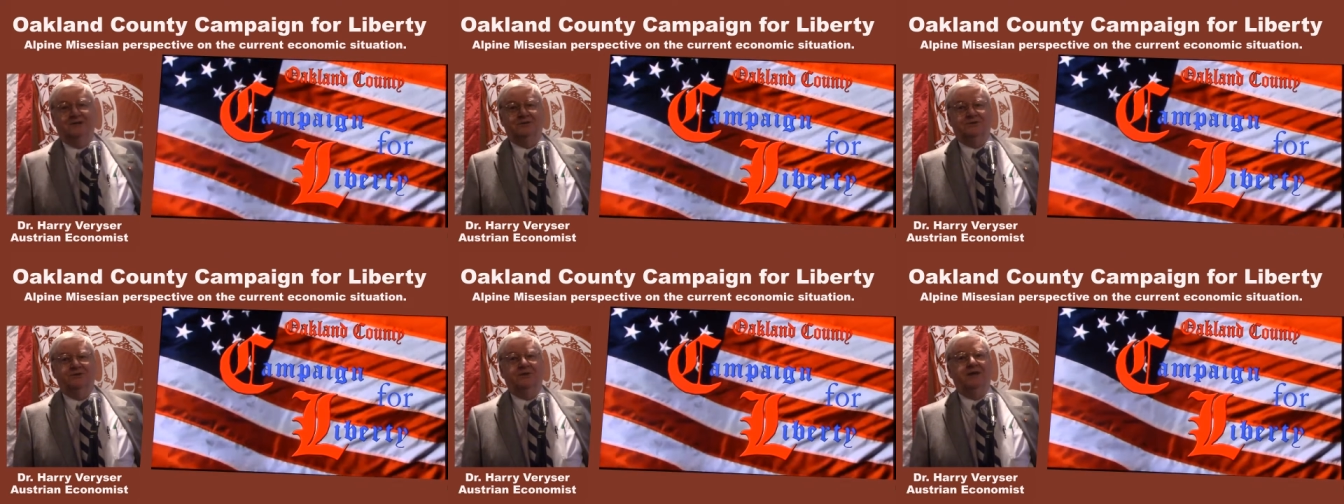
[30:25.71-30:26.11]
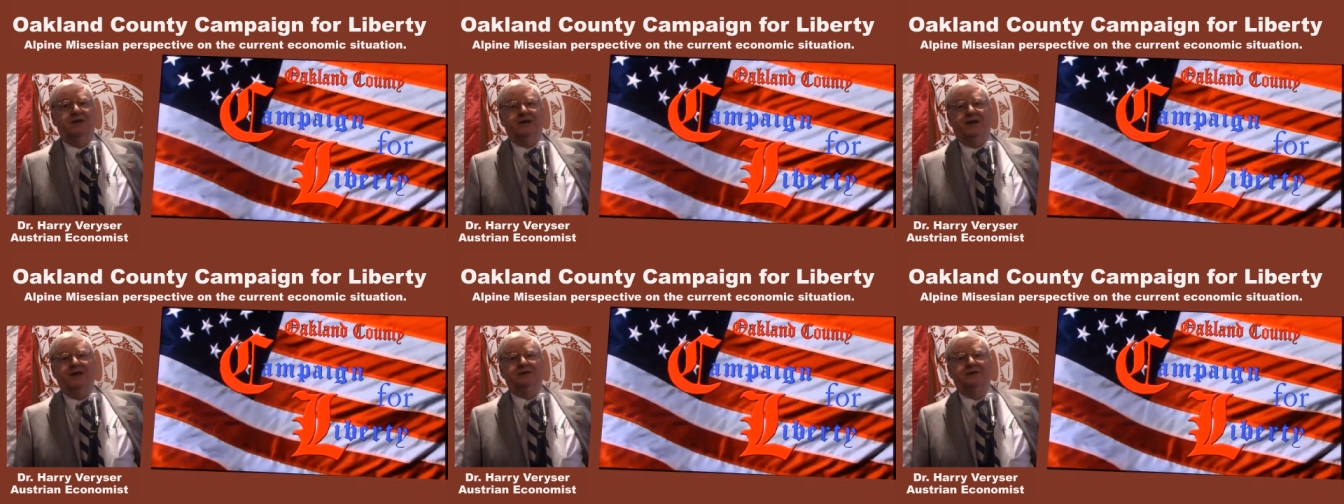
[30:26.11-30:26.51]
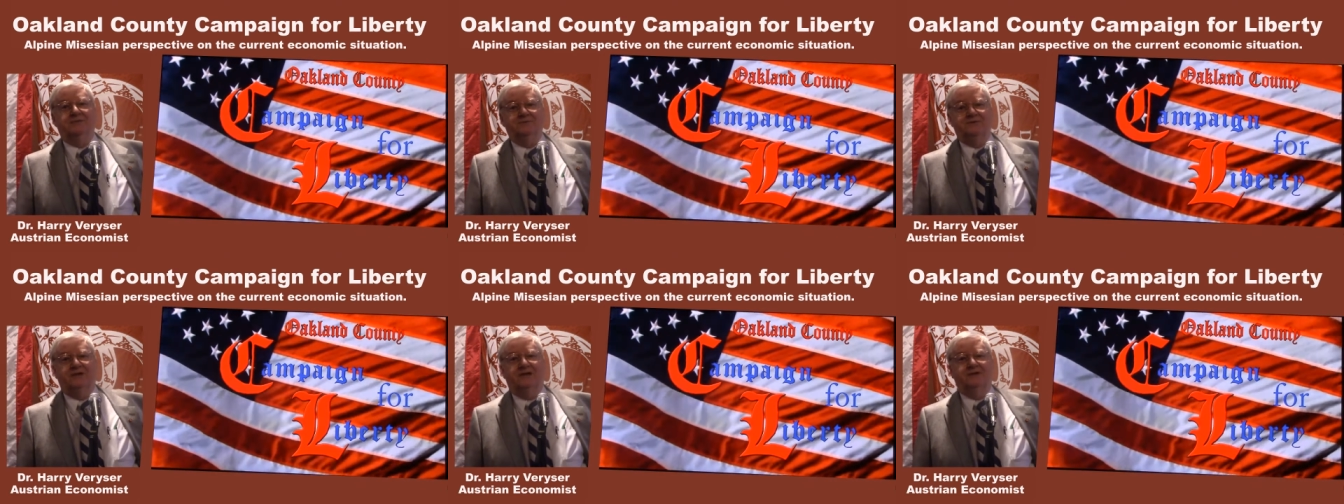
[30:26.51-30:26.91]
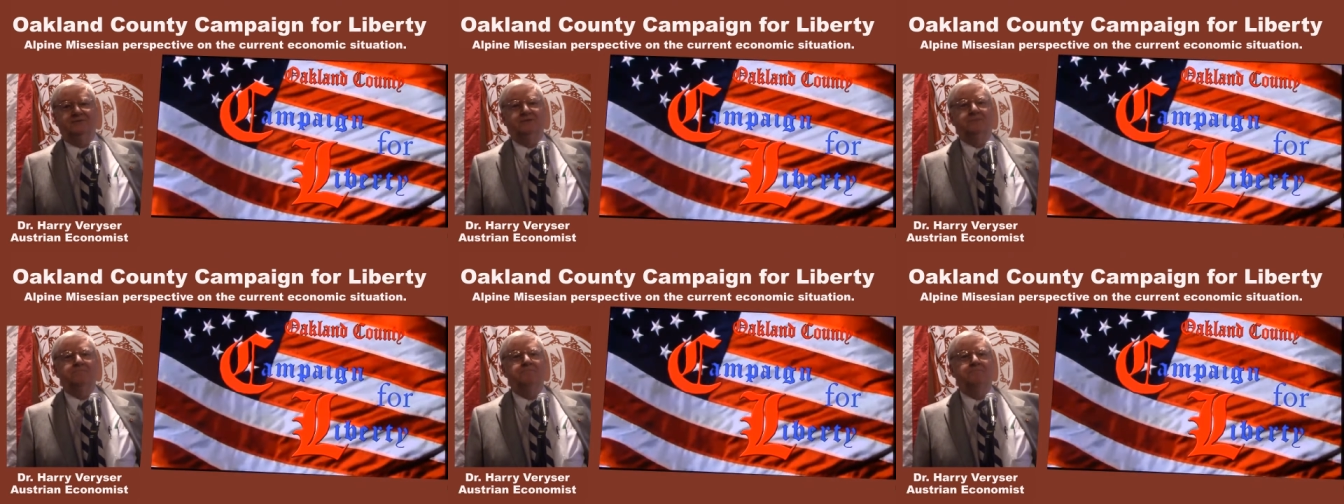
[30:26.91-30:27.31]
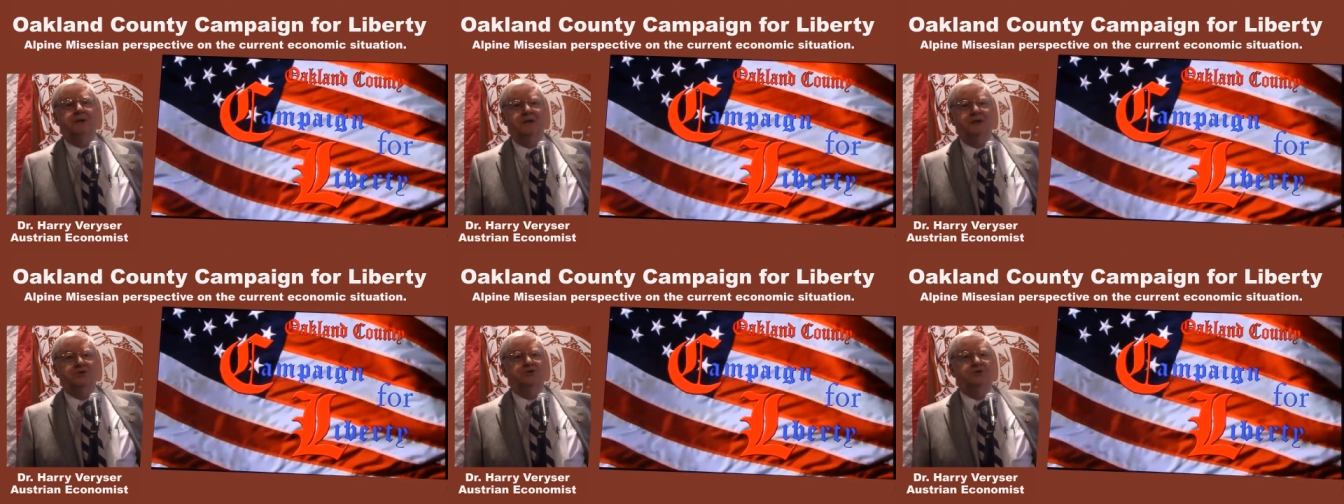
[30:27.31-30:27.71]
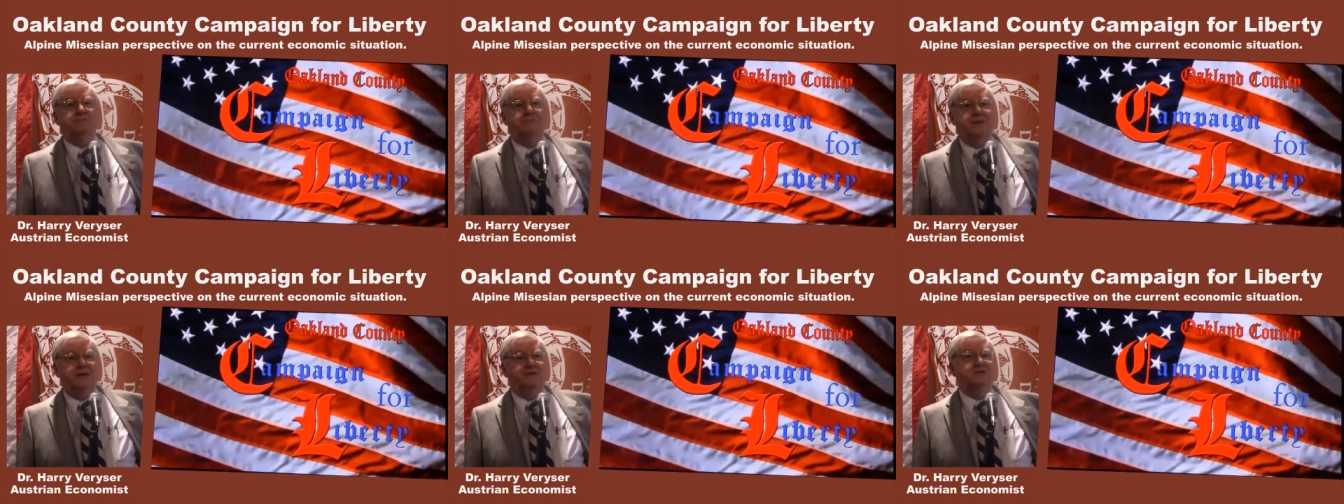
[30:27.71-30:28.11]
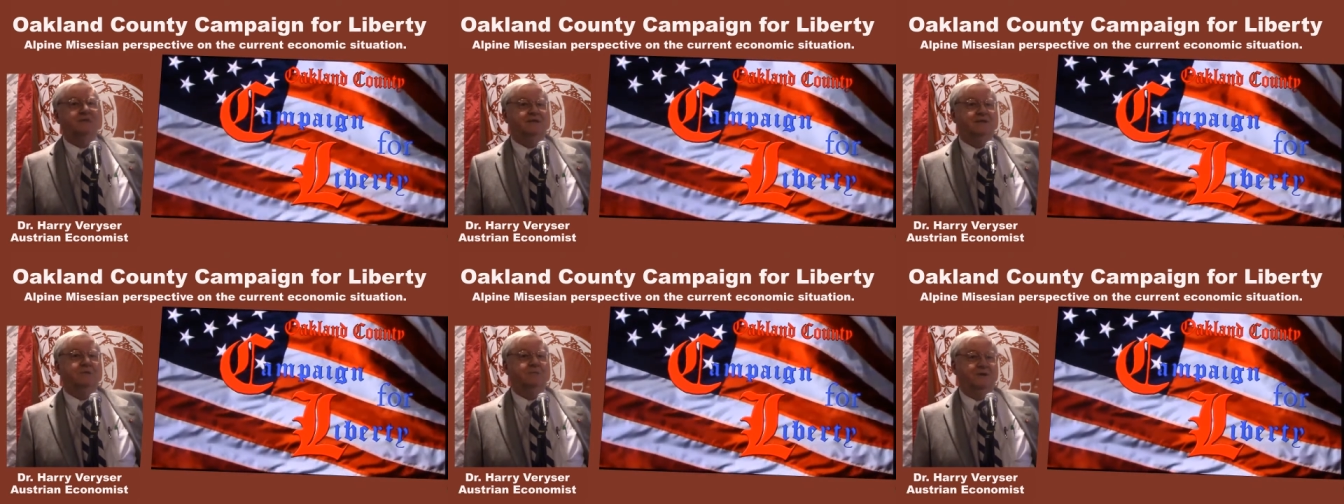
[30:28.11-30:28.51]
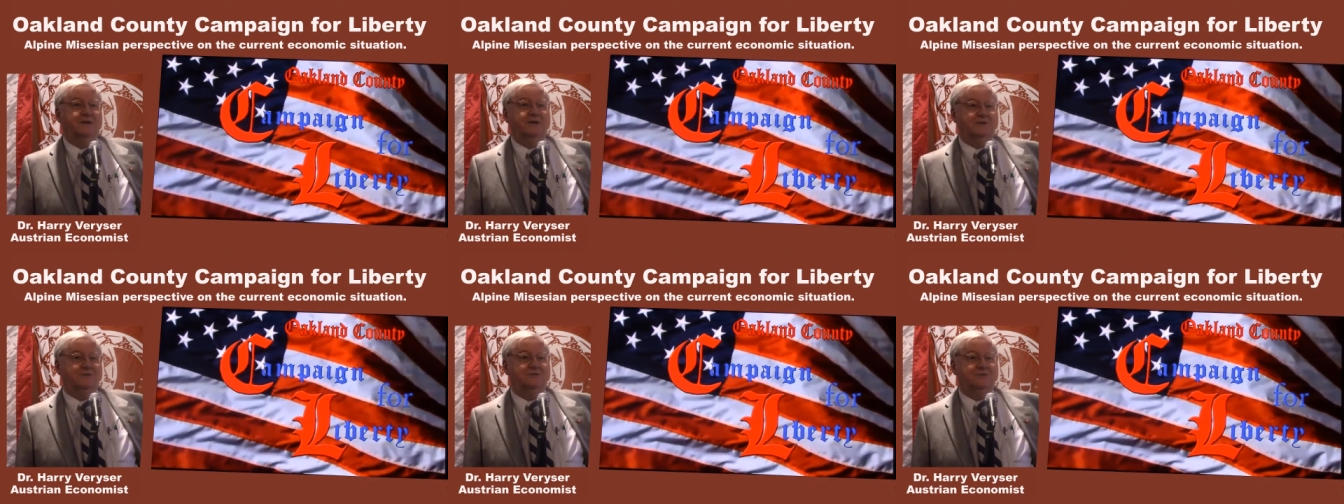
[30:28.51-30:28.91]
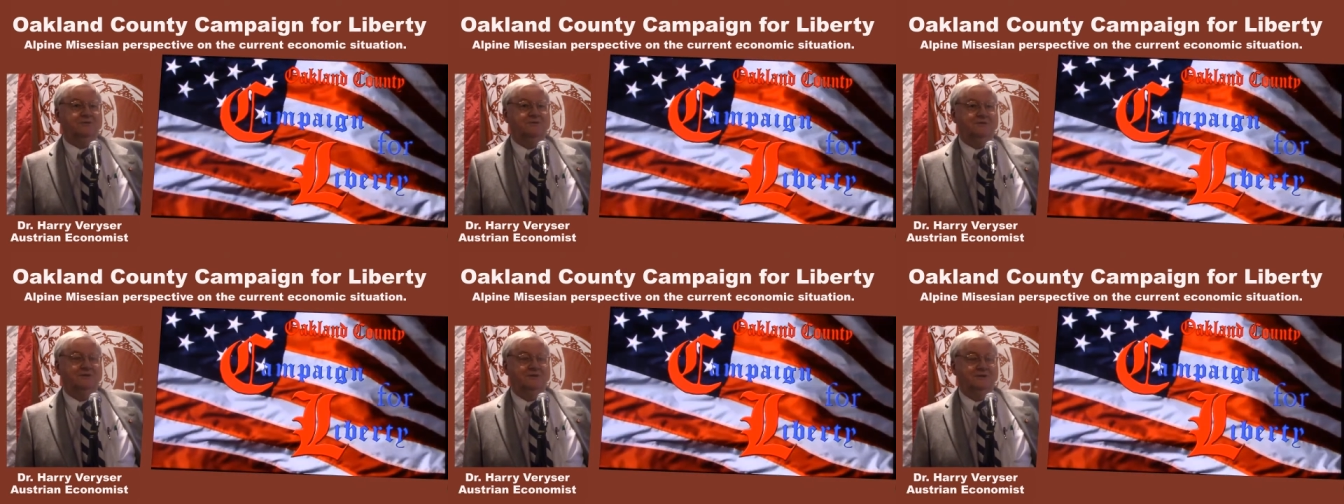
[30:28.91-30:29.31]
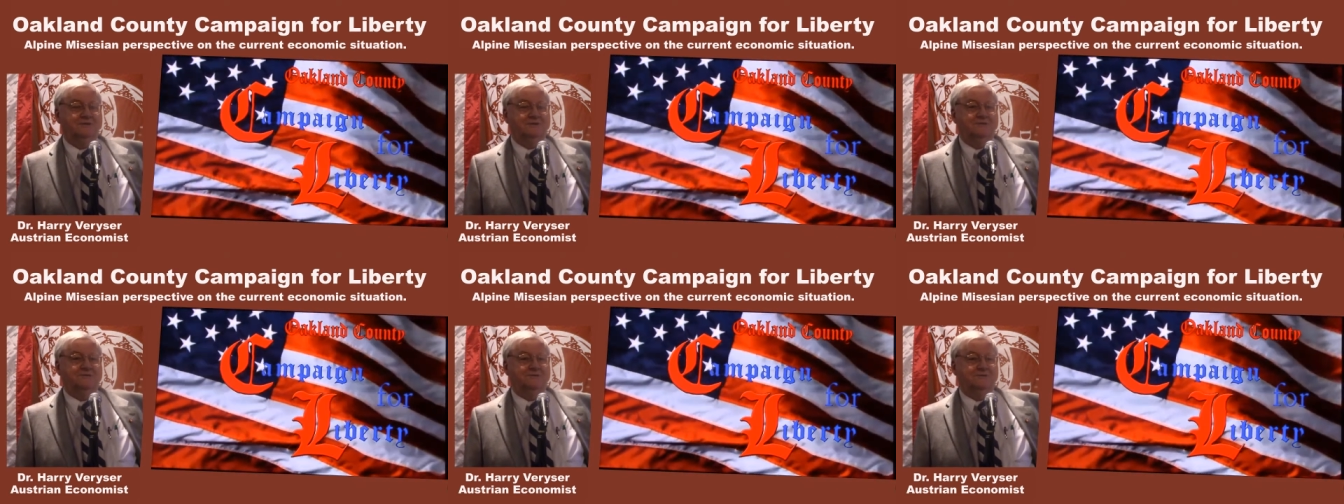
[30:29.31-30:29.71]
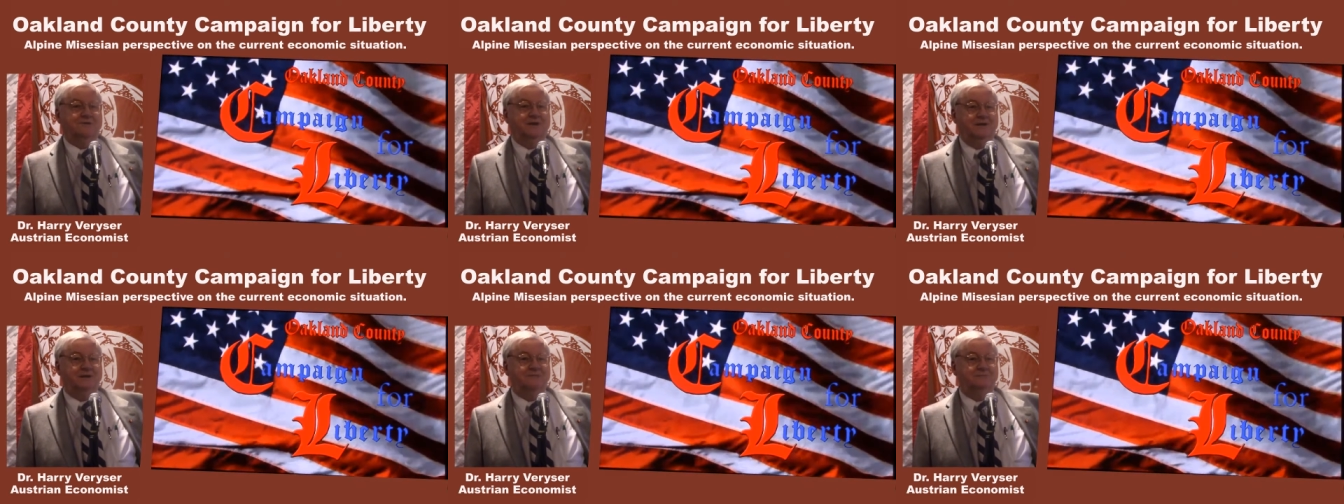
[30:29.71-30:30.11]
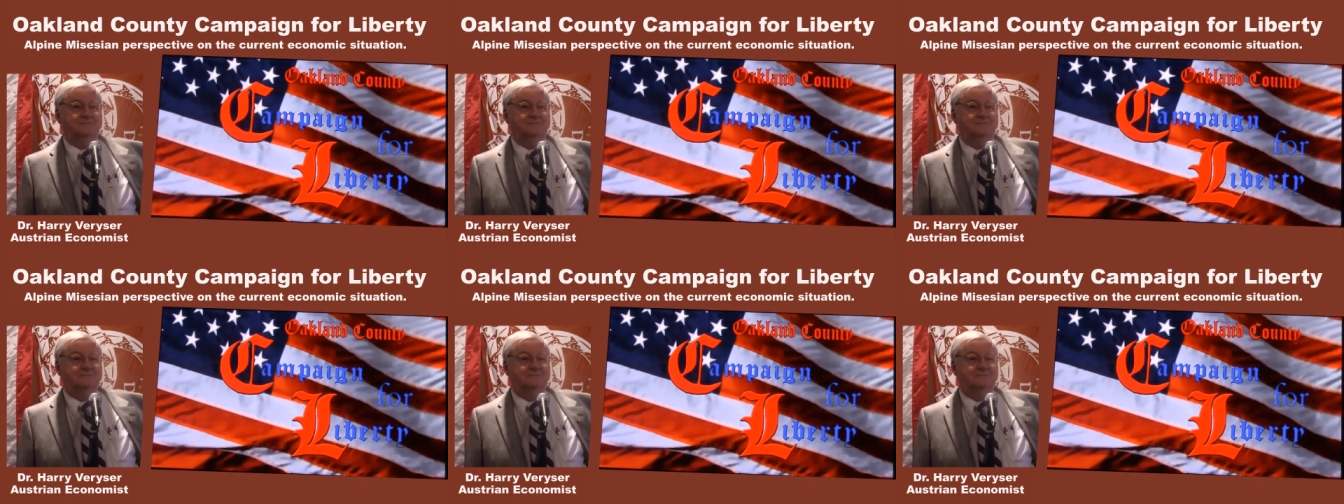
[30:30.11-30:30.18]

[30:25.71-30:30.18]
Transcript: So they got themselves a major mess on their hands. Okay?